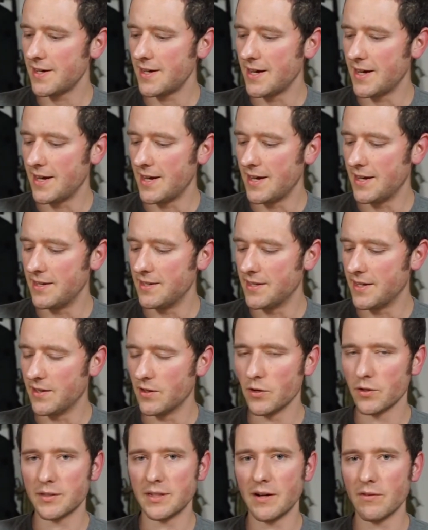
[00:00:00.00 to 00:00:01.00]
And they
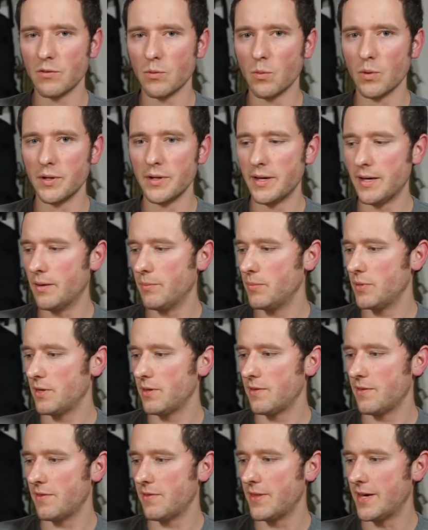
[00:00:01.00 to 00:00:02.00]
hooked everyone up
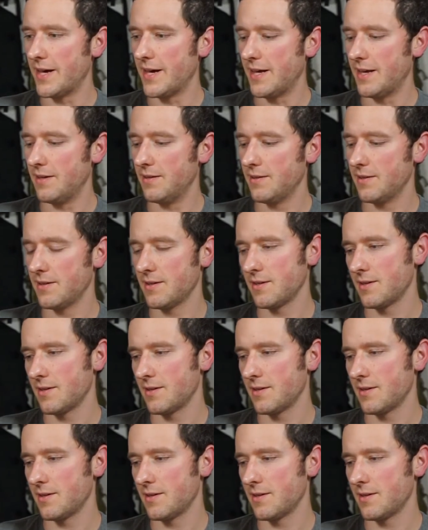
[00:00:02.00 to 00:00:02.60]
that,